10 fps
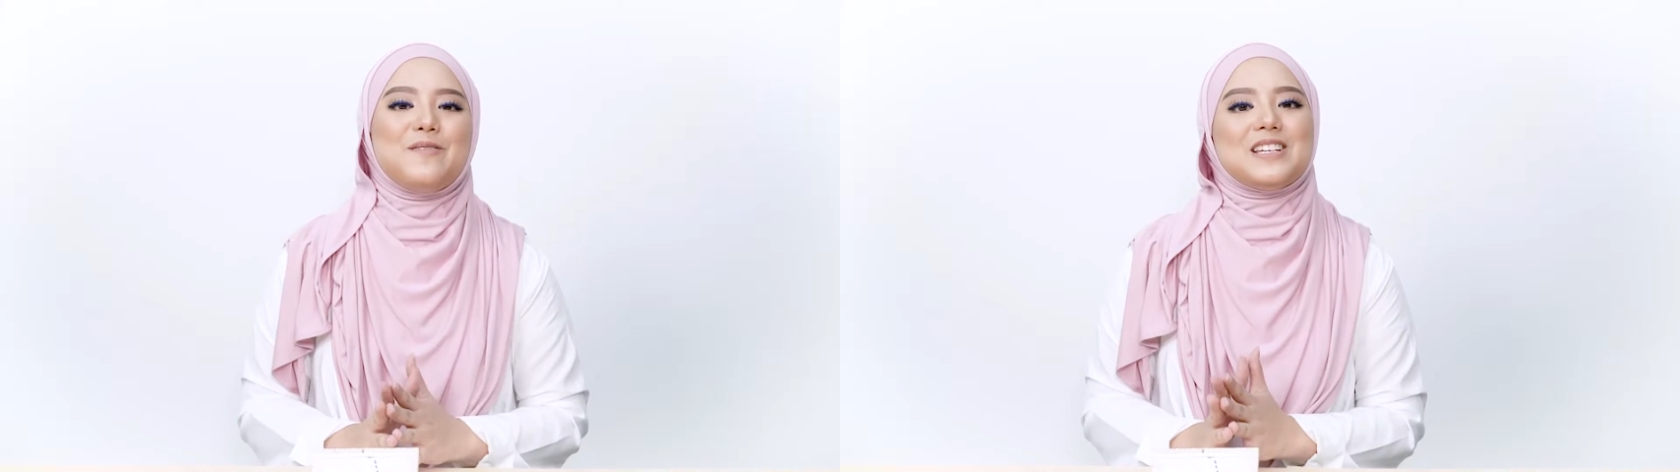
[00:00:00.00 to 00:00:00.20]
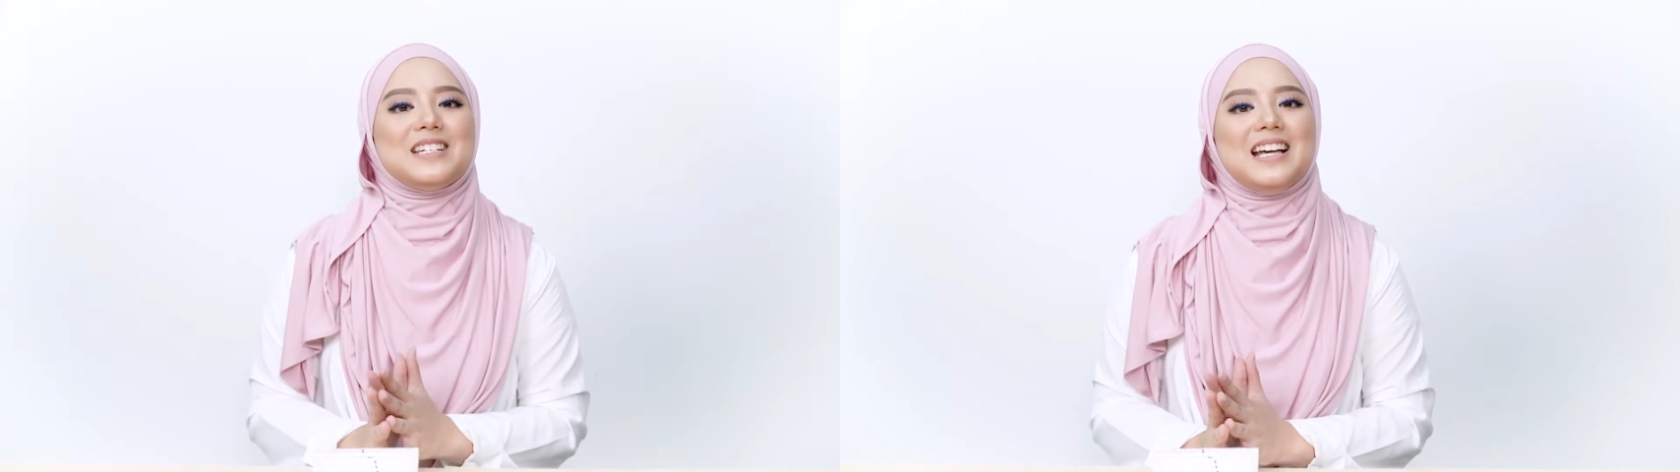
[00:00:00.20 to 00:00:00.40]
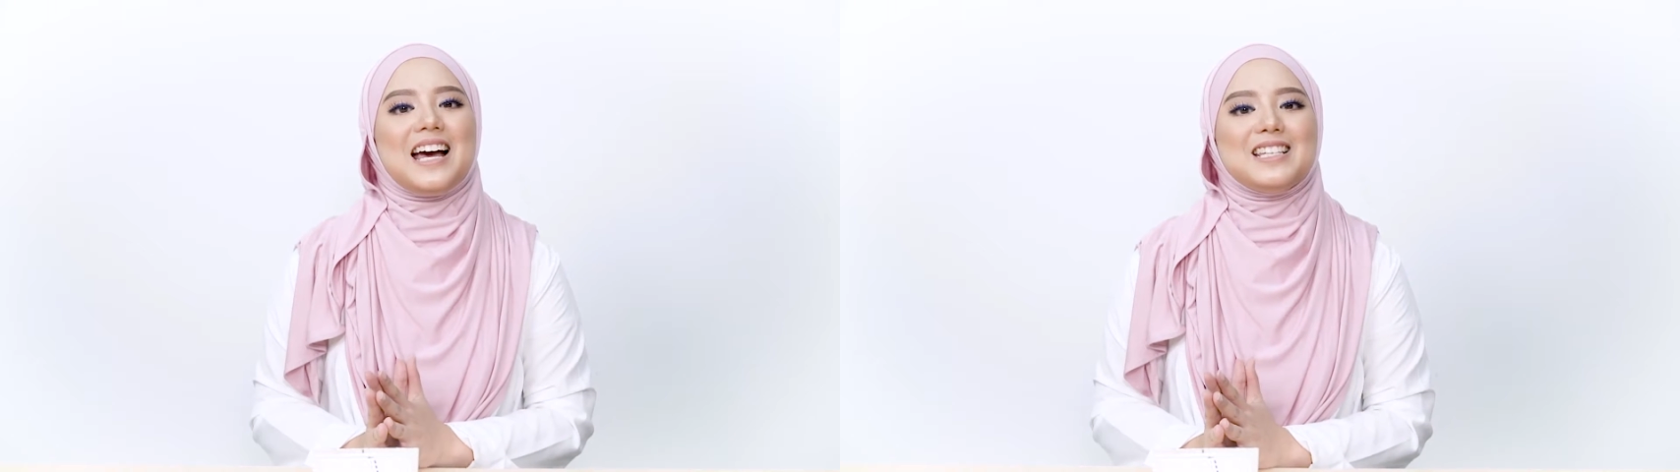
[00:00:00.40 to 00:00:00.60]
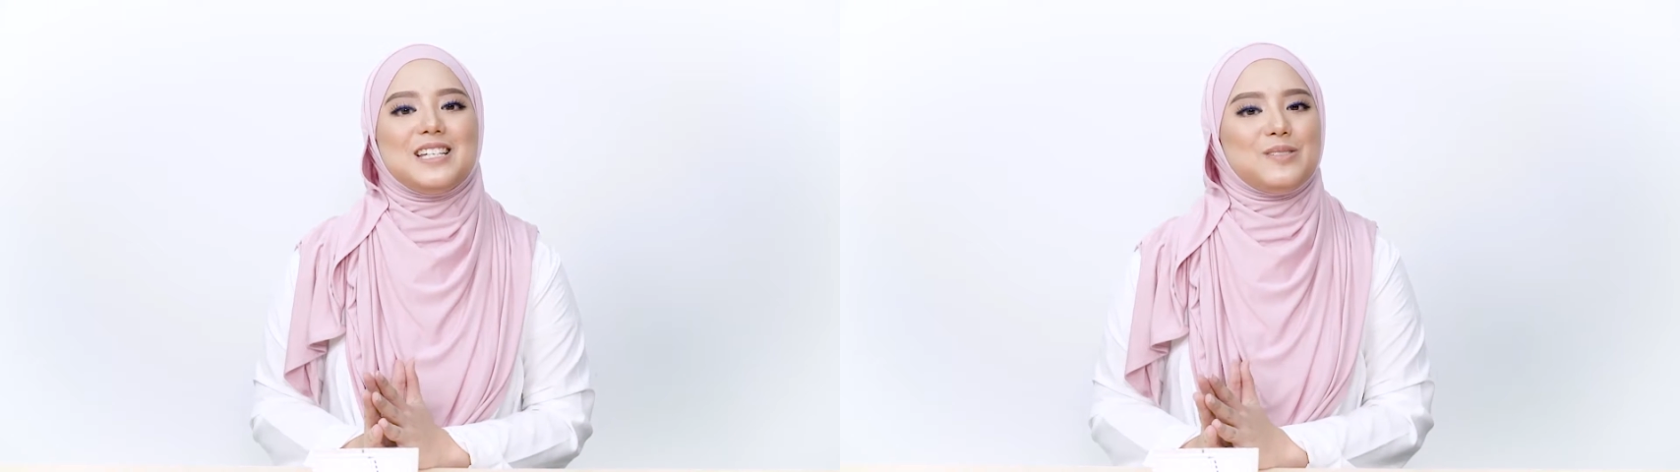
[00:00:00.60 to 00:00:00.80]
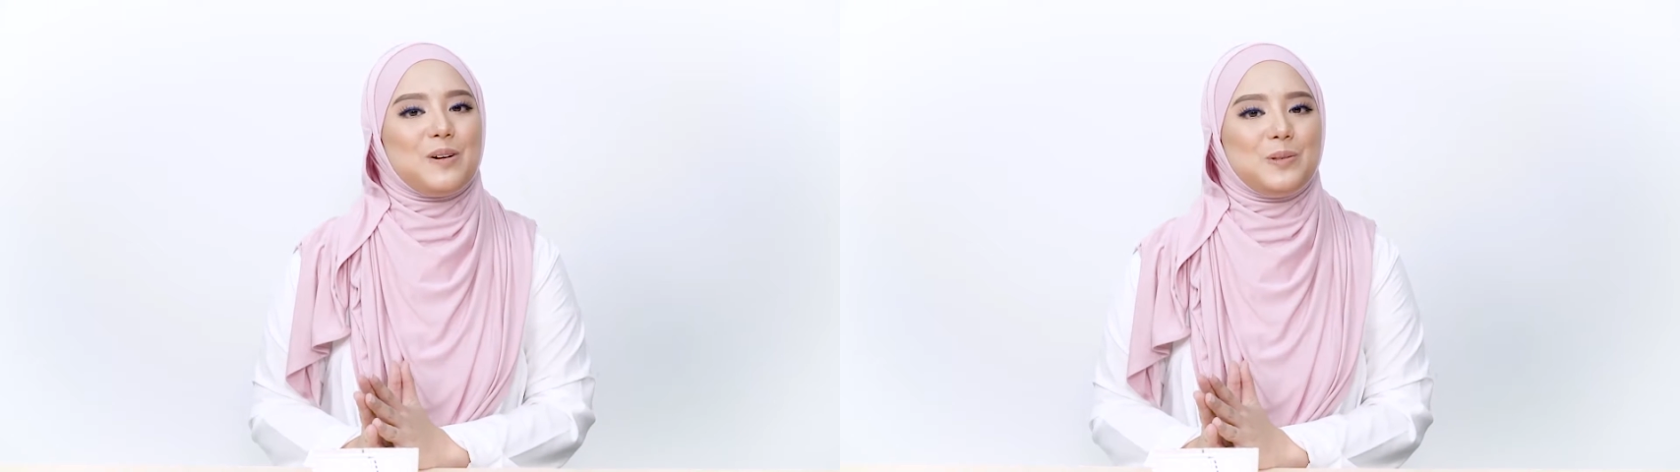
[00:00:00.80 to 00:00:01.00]
Fazina
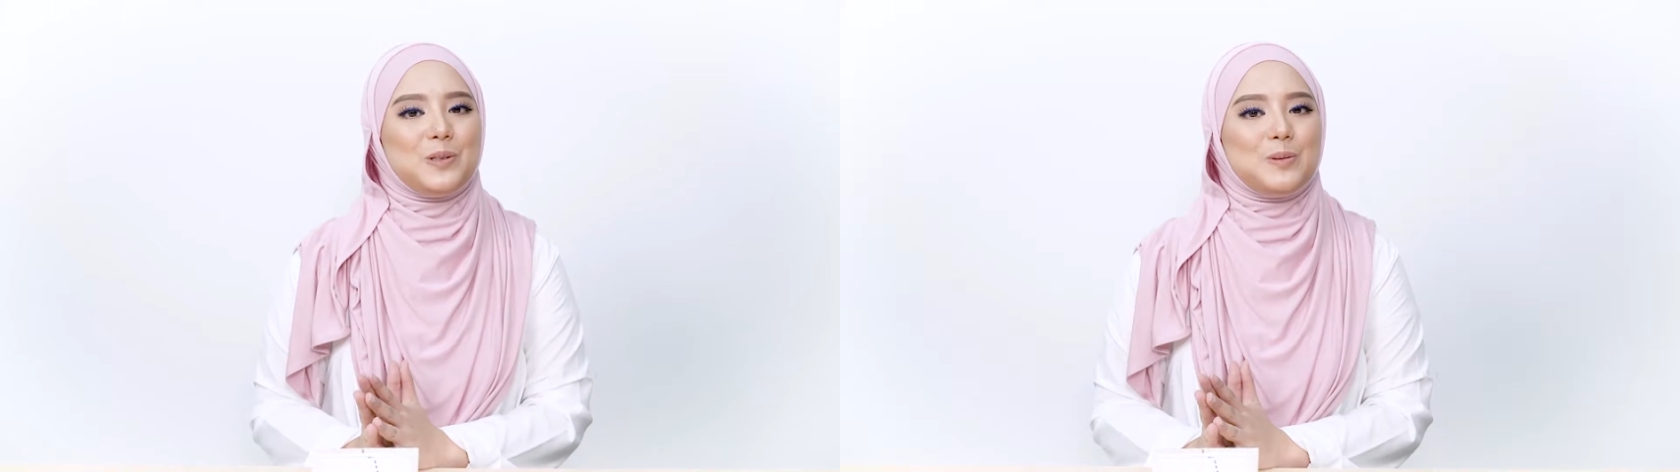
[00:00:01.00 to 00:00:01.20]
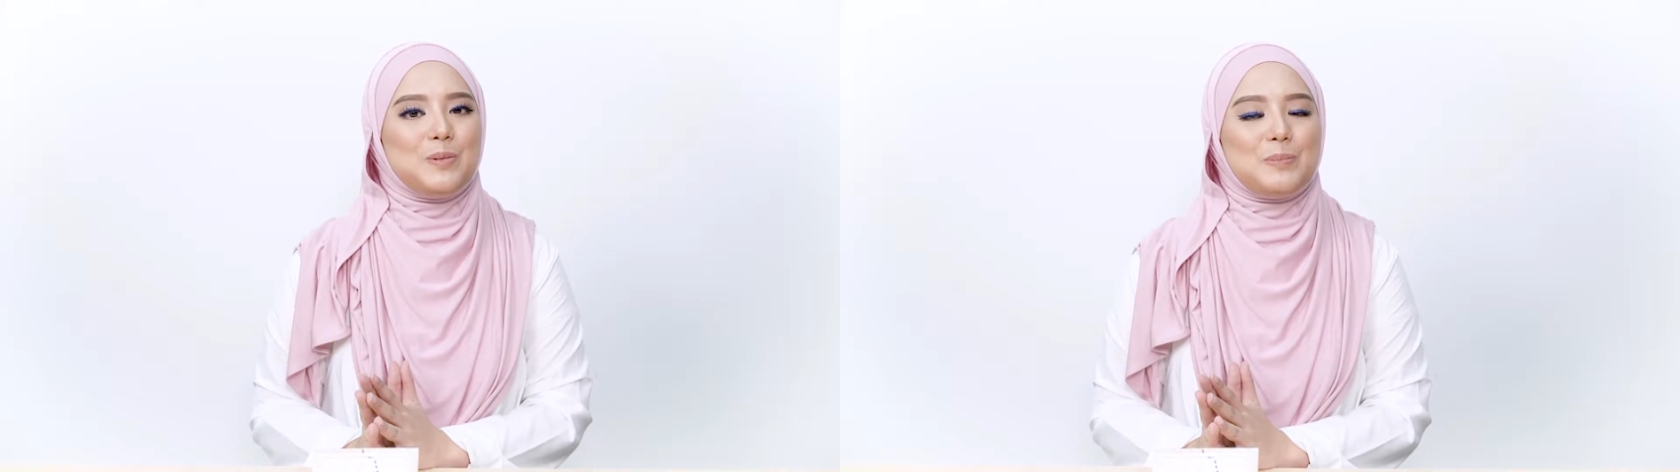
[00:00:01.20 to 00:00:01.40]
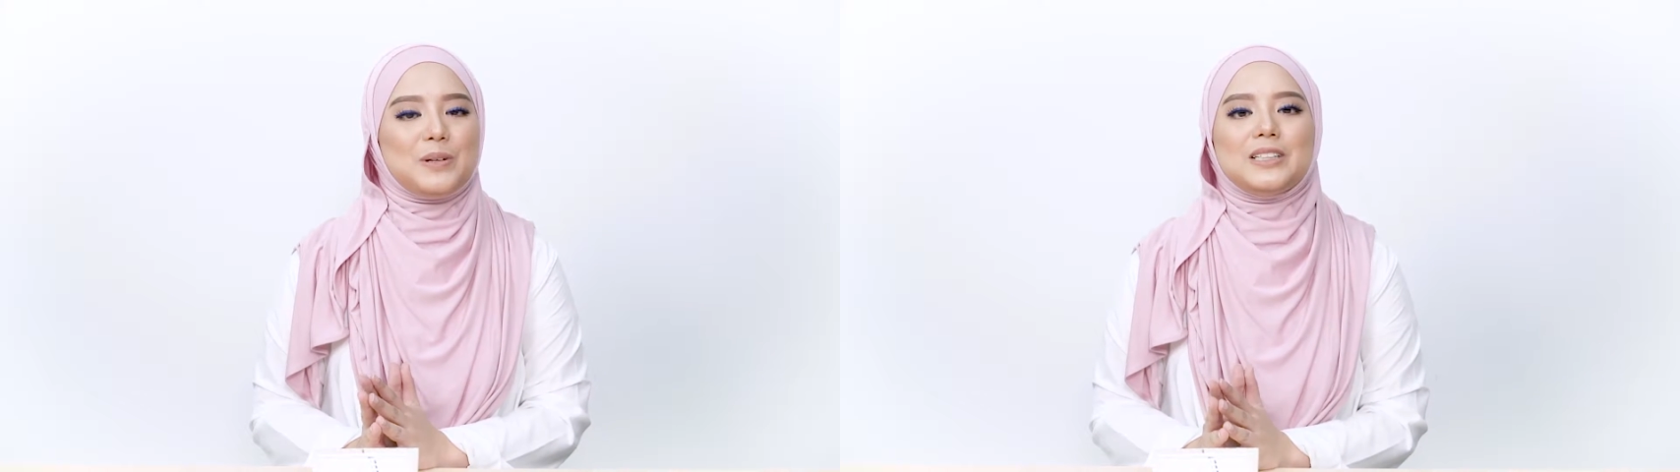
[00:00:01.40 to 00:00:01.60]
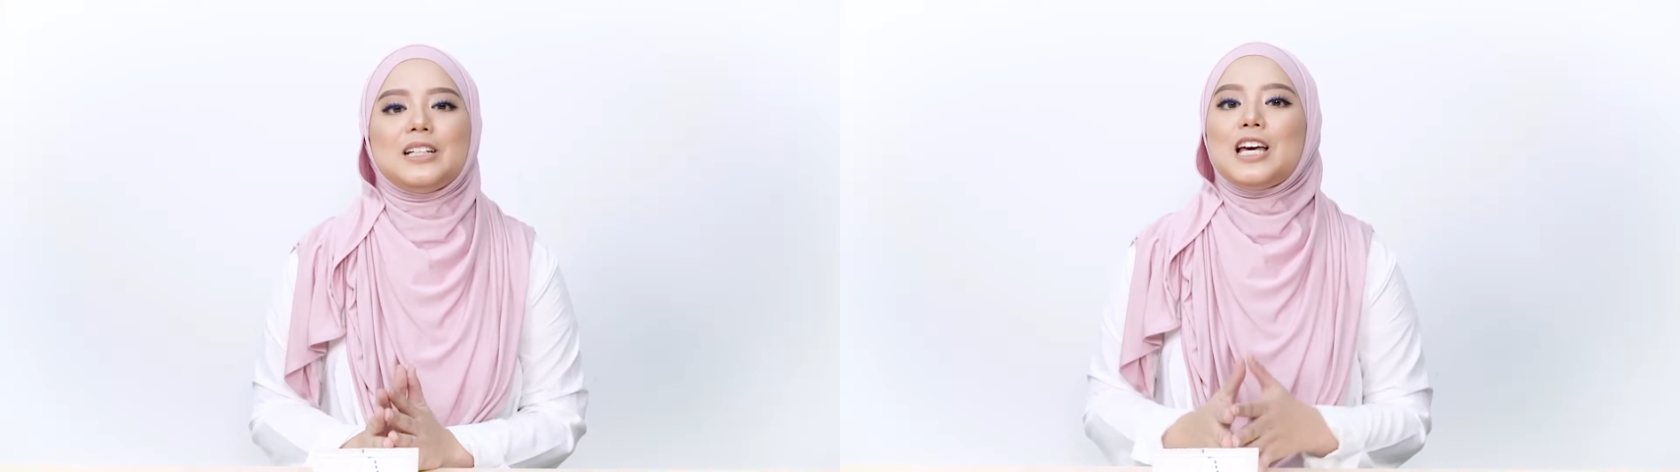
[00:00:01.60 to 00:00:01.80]
Aziz from Tudung People.